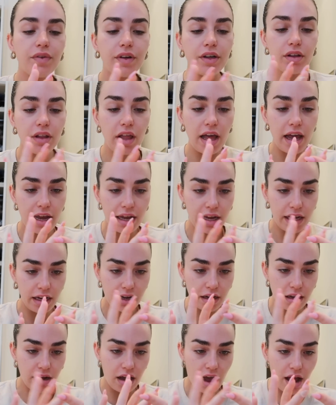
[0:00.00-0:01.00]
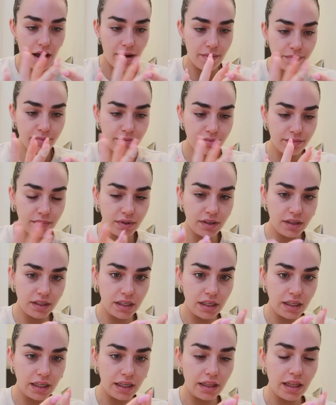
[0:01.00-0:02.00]
feel like I'm
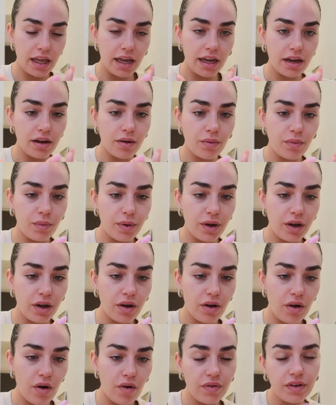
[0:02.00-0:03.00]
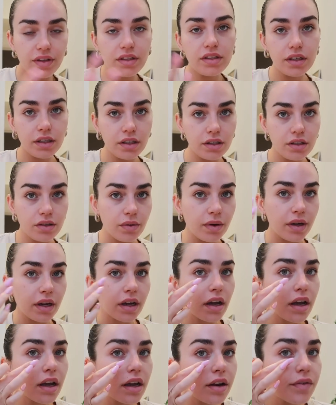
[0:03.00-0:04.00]
silly, like we obviously
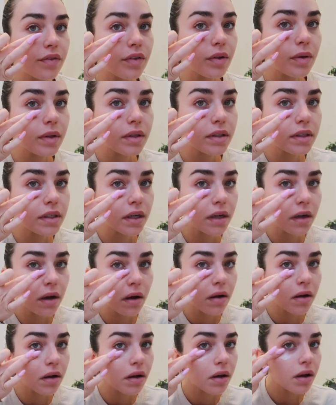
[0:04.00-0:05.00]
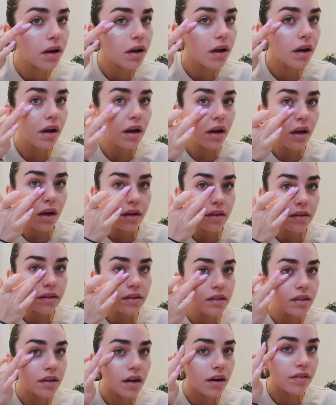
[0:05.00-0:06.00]
doing influencing
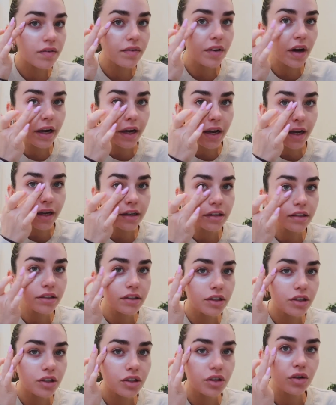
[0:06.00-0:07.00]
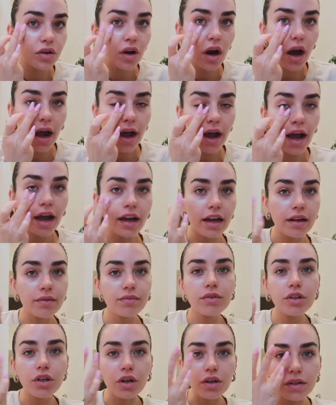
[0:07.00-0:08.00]
stuff. I get,
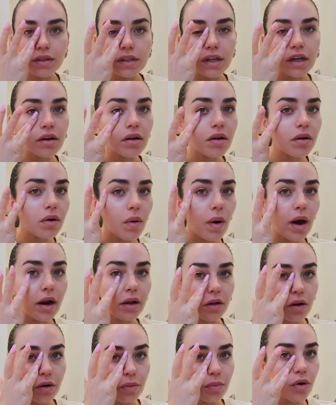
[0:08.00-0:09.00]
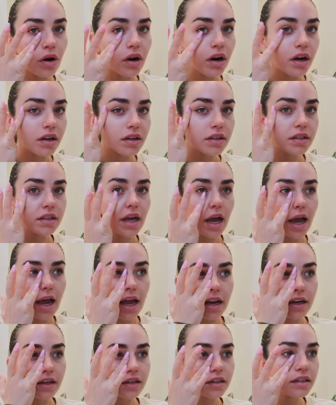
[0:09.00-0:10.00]
you know, sent quite a lot of products,
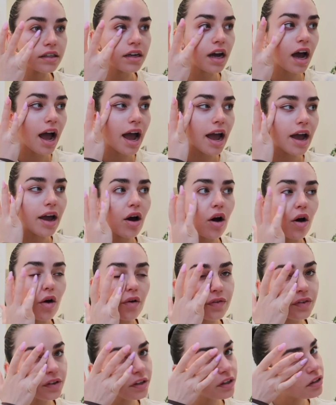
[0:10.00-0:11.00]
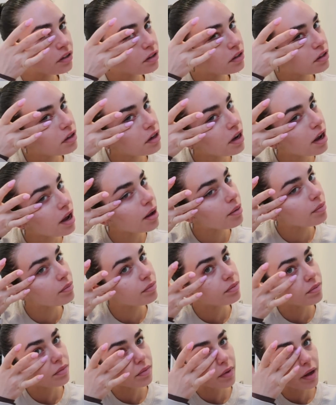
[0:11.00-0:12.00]
and I often
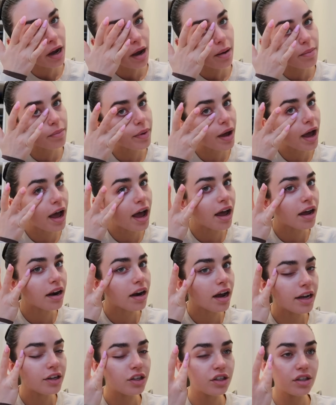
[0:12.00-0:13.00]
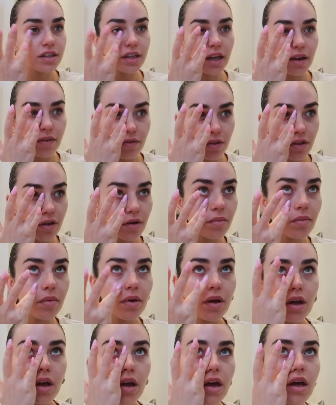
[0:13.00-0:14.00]
am like, I'm bad. I just give
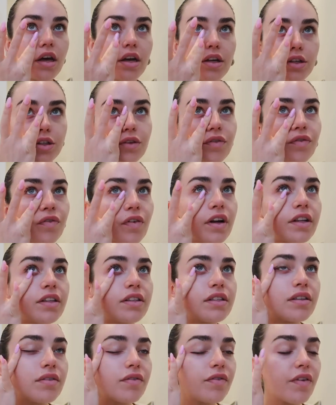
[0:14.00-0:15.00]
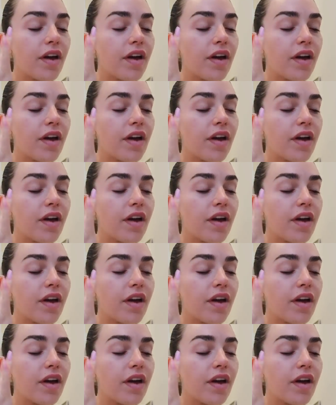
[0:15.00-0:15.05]
them to friends and